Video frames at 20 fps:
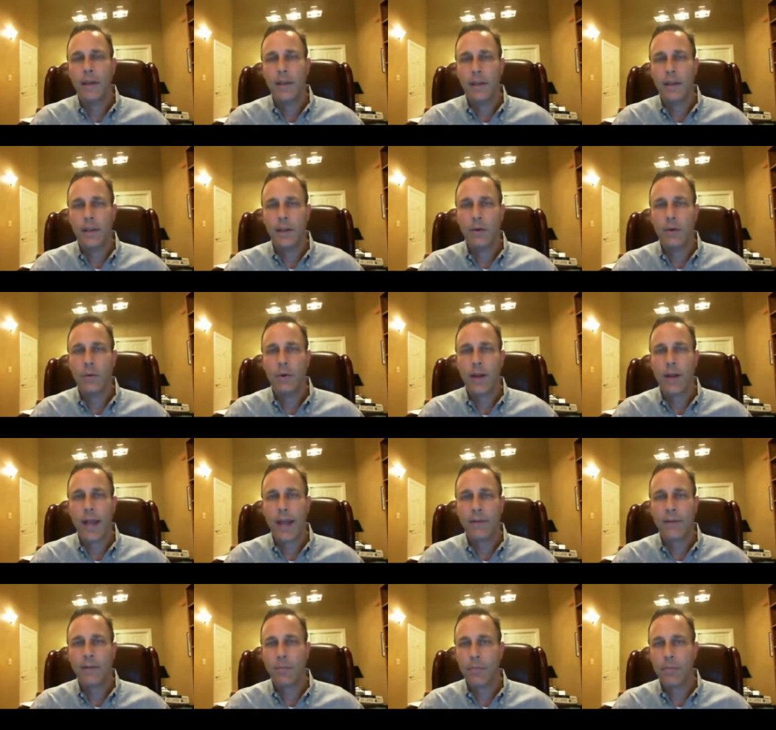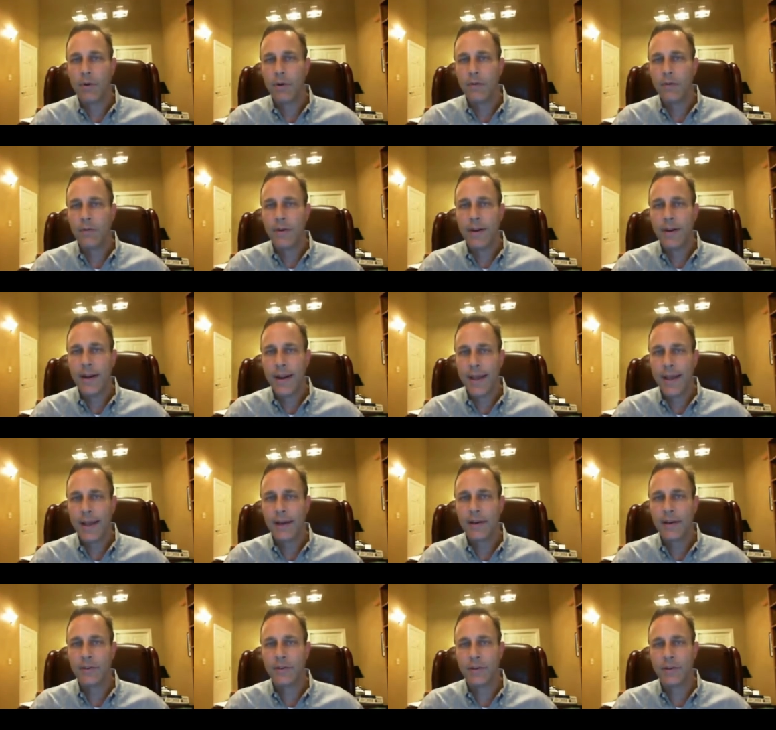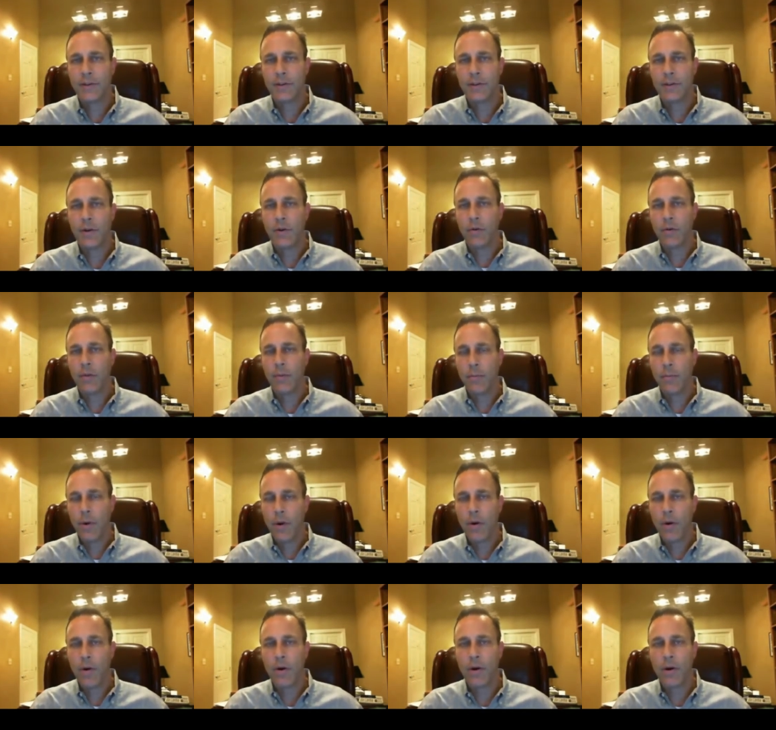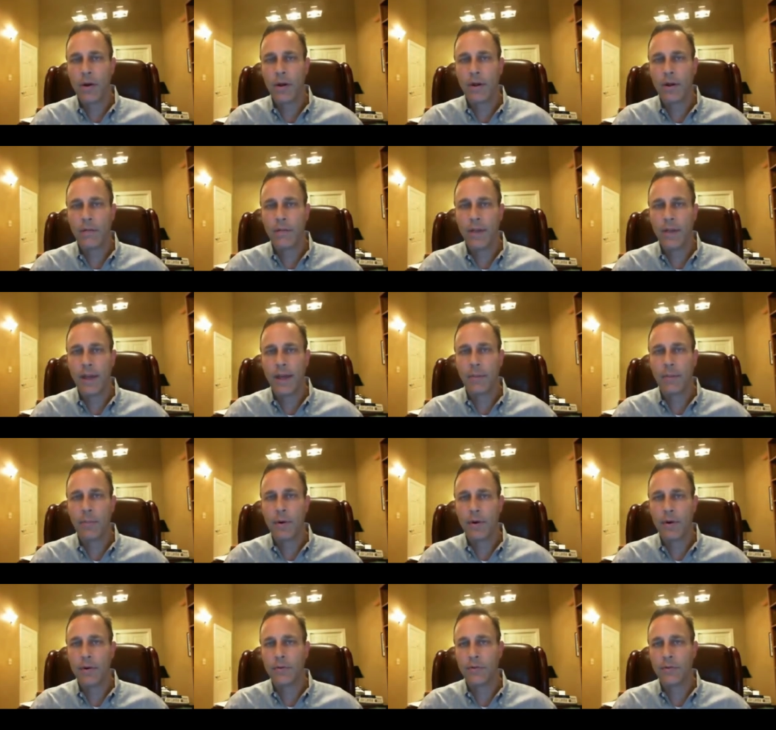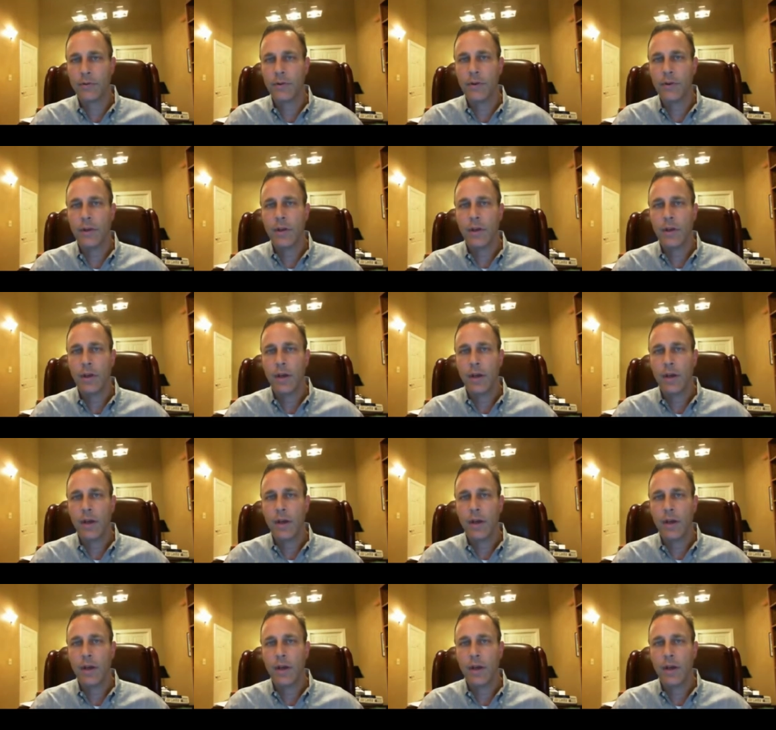you would have to prove negligence on the part of that person